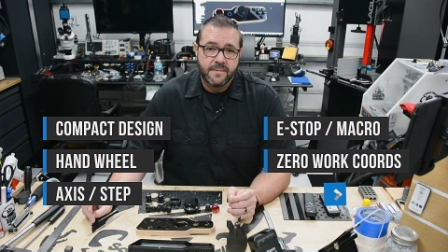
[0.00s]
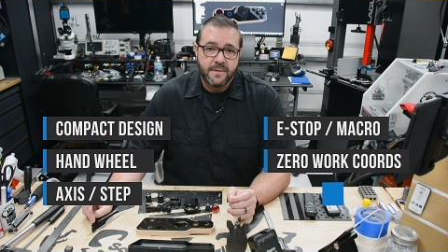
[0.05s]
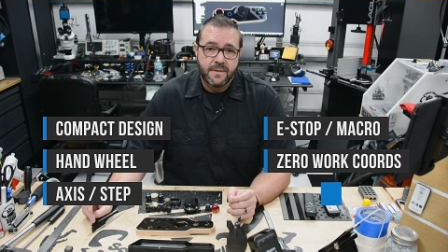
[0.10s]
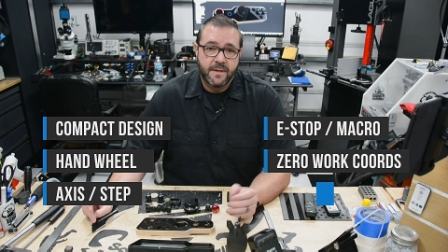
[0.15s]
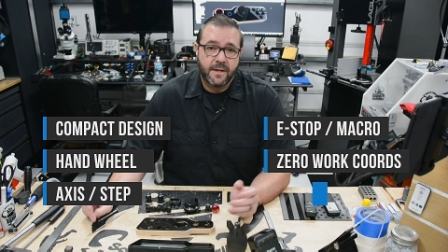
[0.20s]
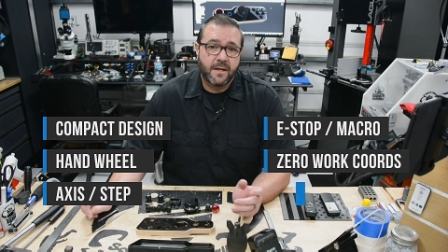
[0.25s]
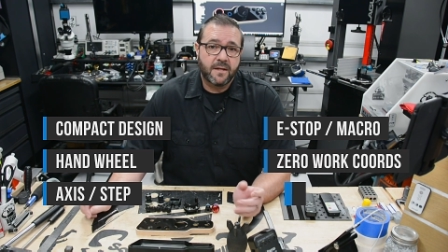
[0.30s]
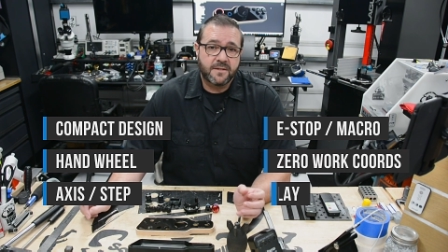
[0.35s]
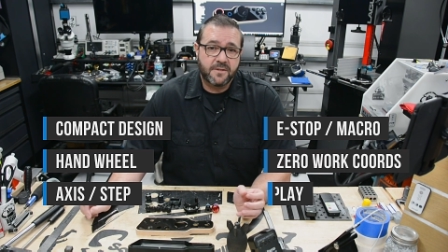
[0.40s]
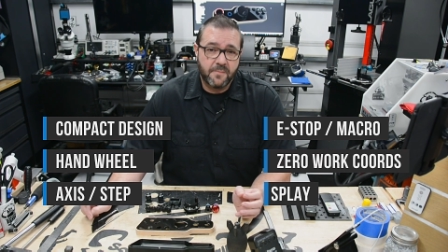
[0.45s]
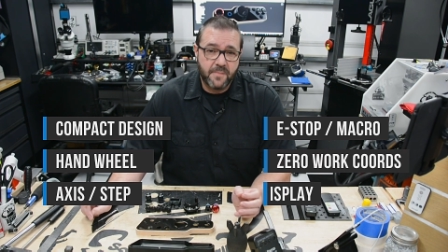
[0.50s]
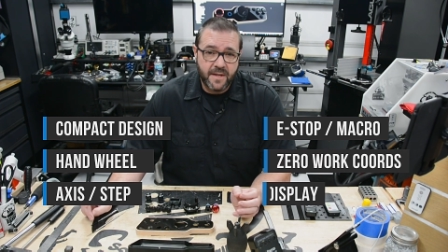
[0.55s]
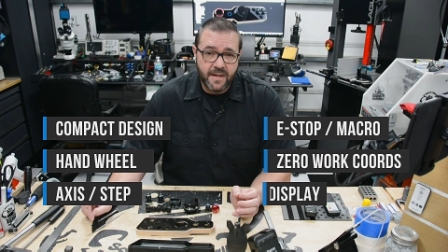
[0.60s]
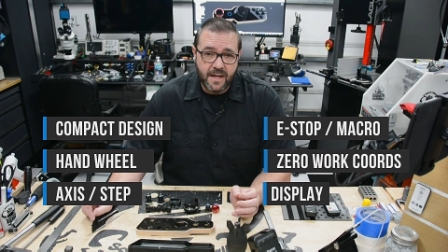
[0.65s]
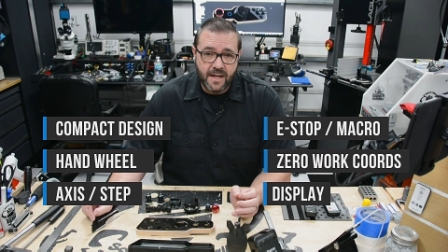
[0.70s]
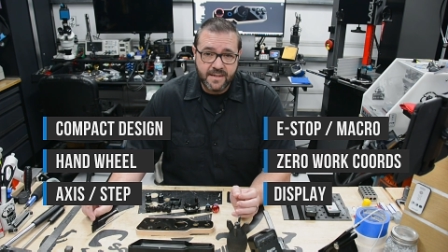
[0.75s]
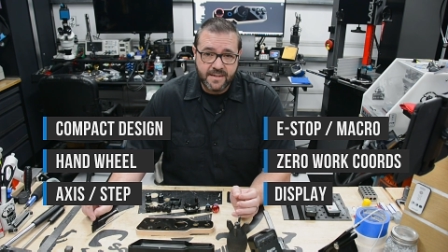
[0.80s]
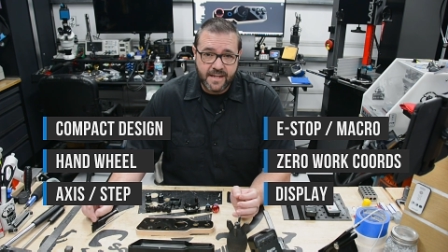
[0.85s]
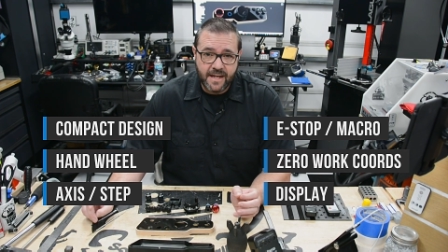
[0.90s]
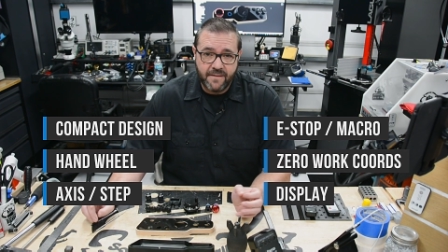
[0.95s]
It'd also be
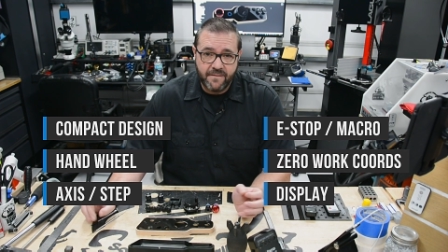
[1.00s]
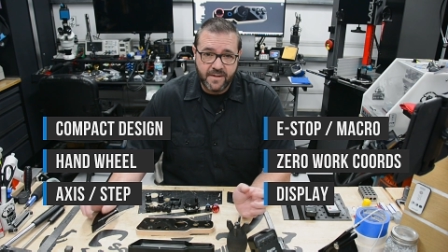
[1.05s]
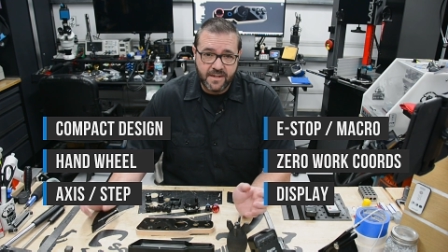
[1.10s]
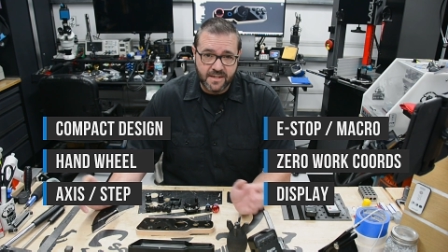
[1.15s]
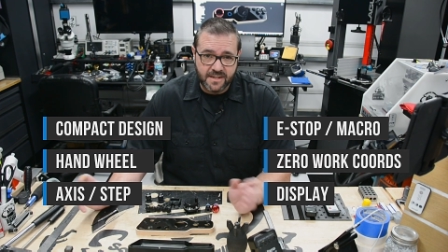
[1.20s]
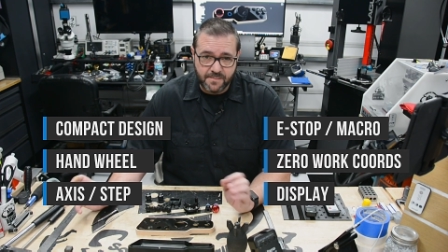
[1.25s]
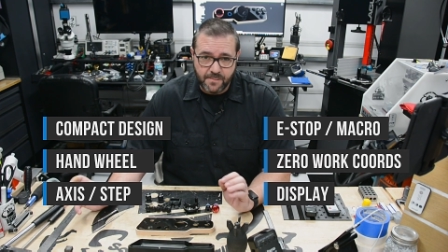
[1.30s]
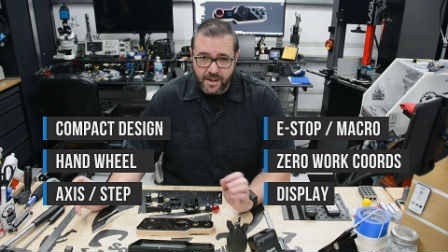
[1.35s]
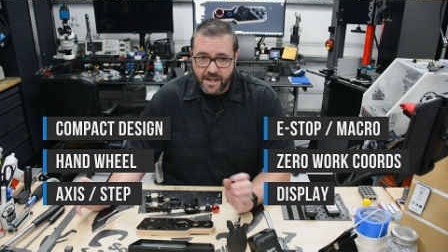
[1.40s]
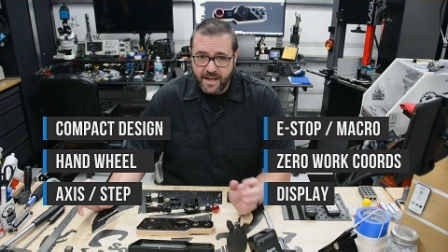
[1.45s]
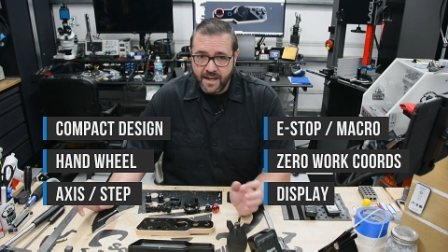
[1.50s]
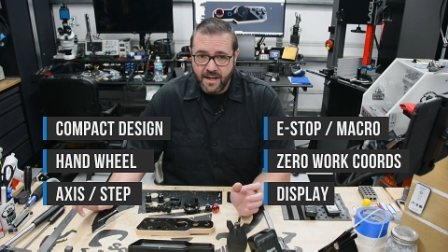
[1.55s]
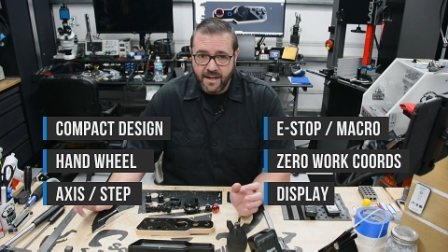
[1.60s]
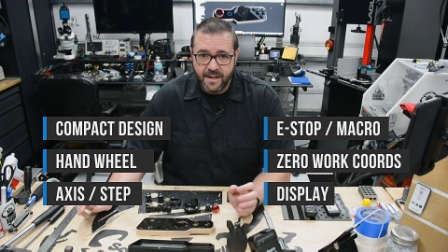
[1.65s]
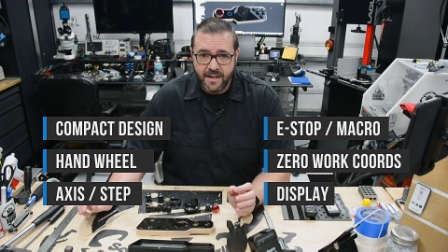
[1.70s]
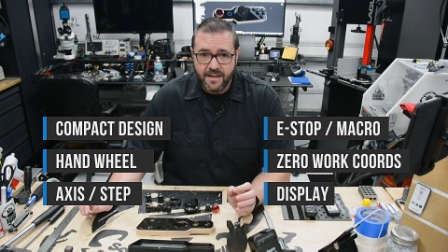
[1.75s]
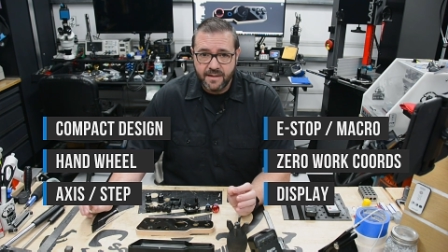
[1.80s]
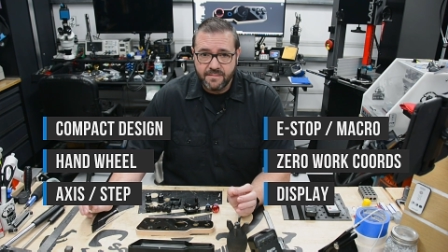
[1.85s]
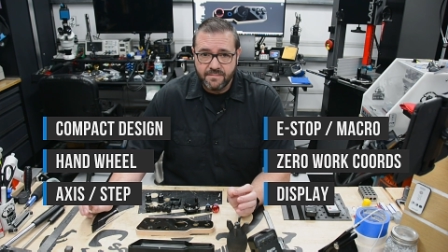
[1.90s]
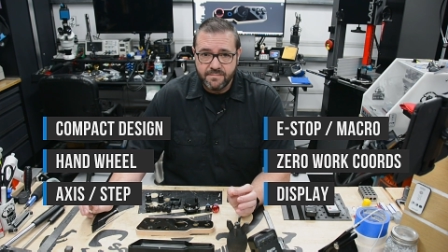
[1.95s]
nice to have a display
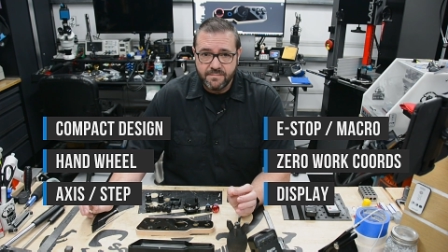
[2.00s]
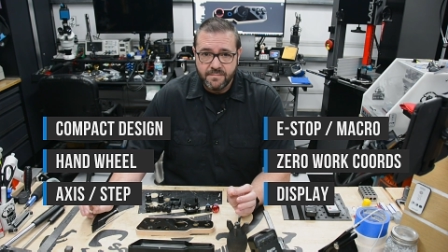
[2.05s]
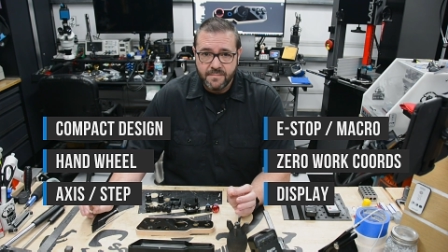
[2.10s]
on it,